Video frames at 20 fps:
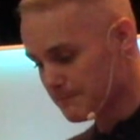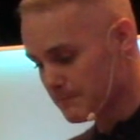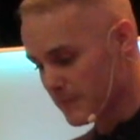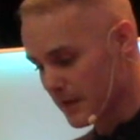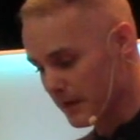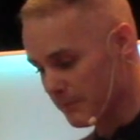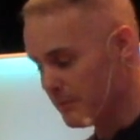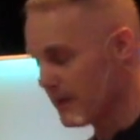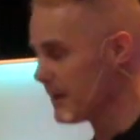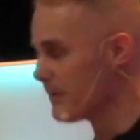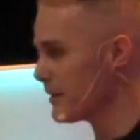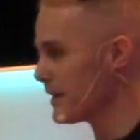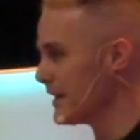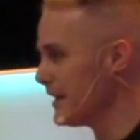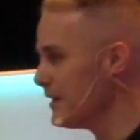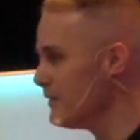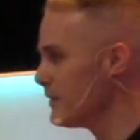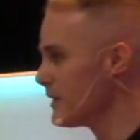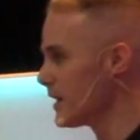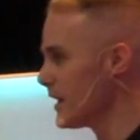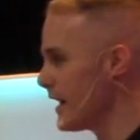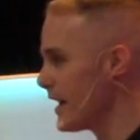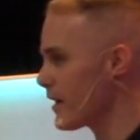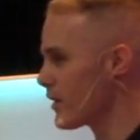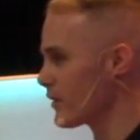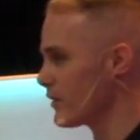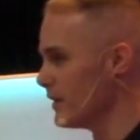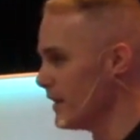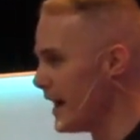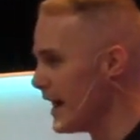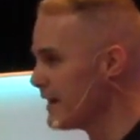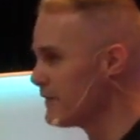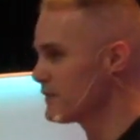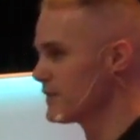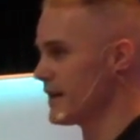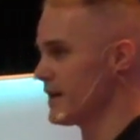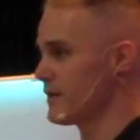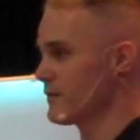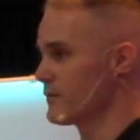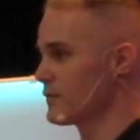and be able to even lay our life
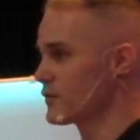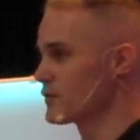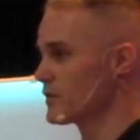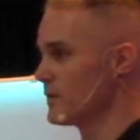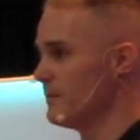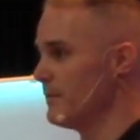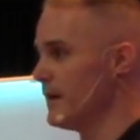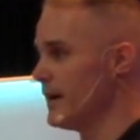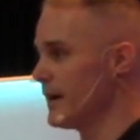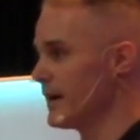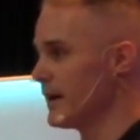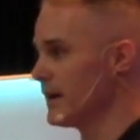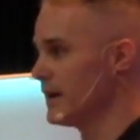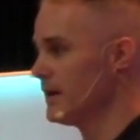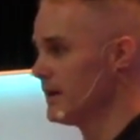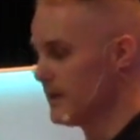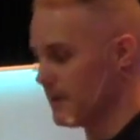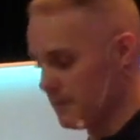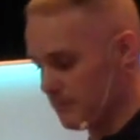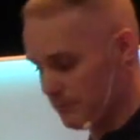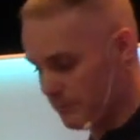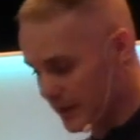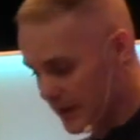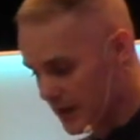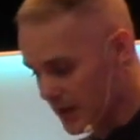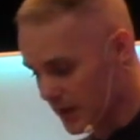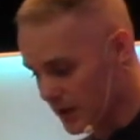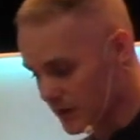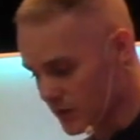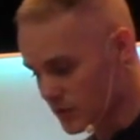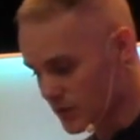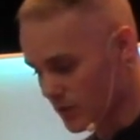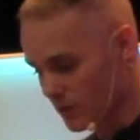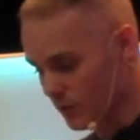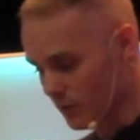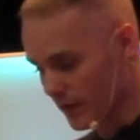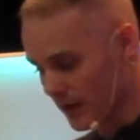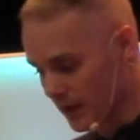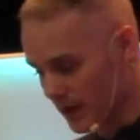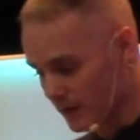down for somebody because
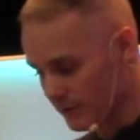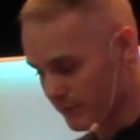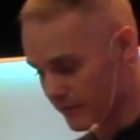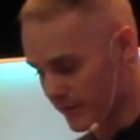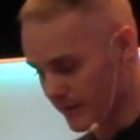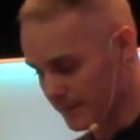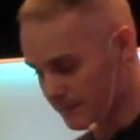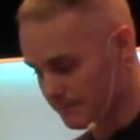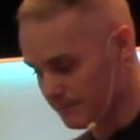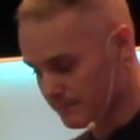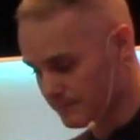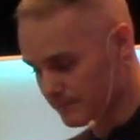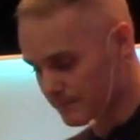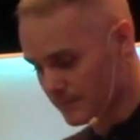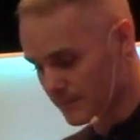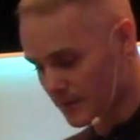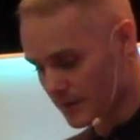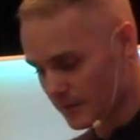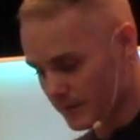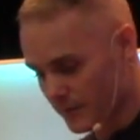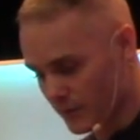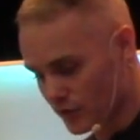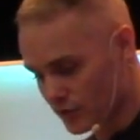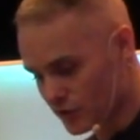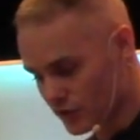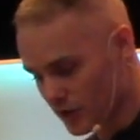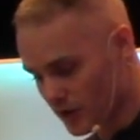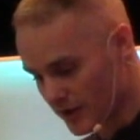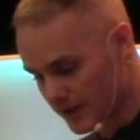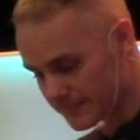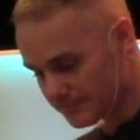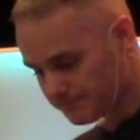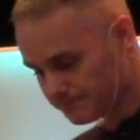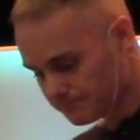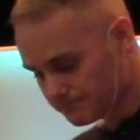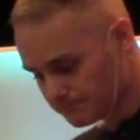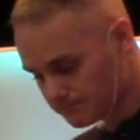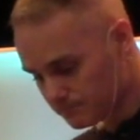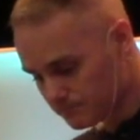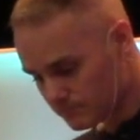we love them. First John
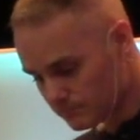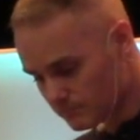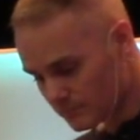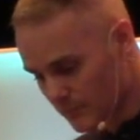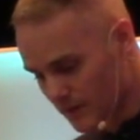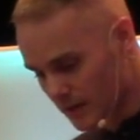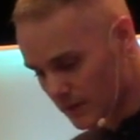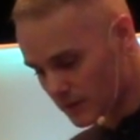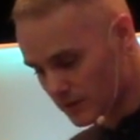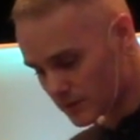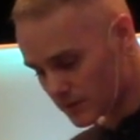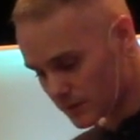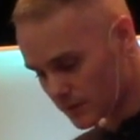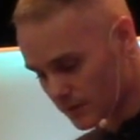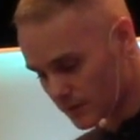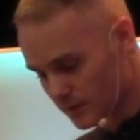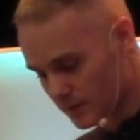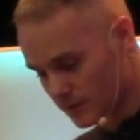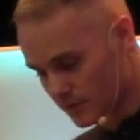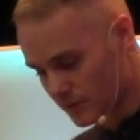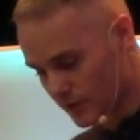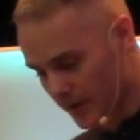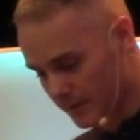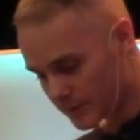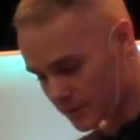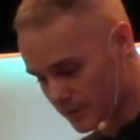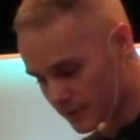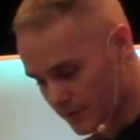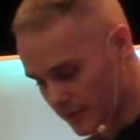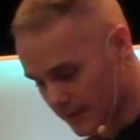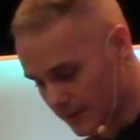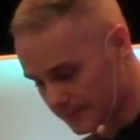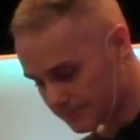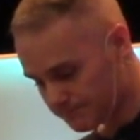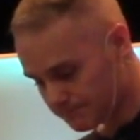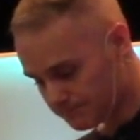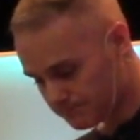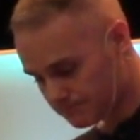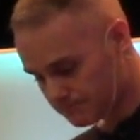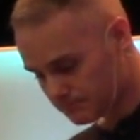chapter, um,
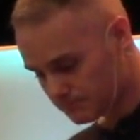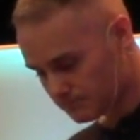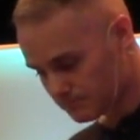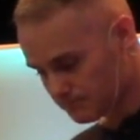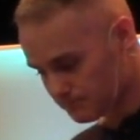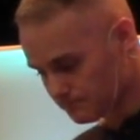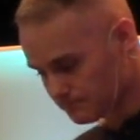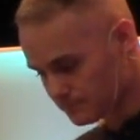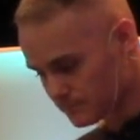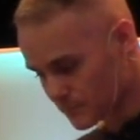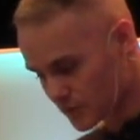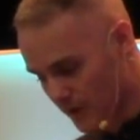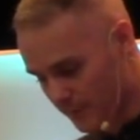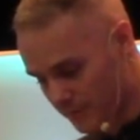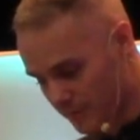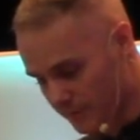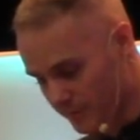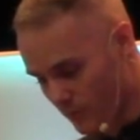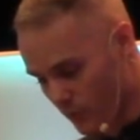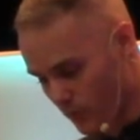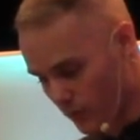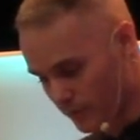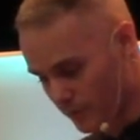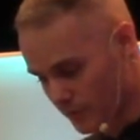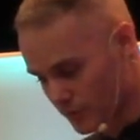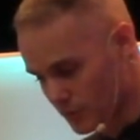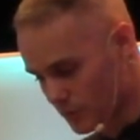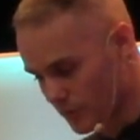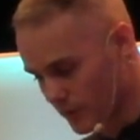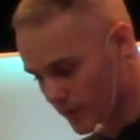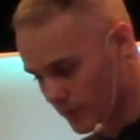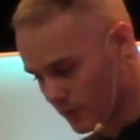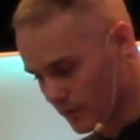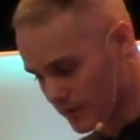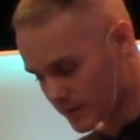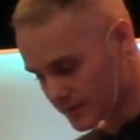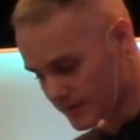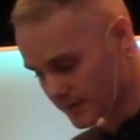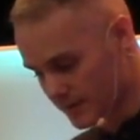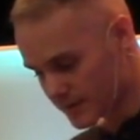chapter 4, verse
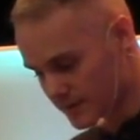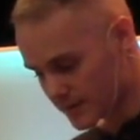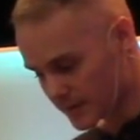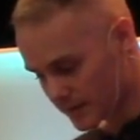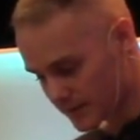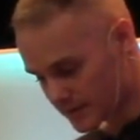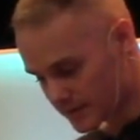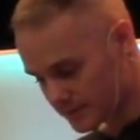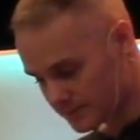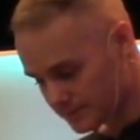21 says this.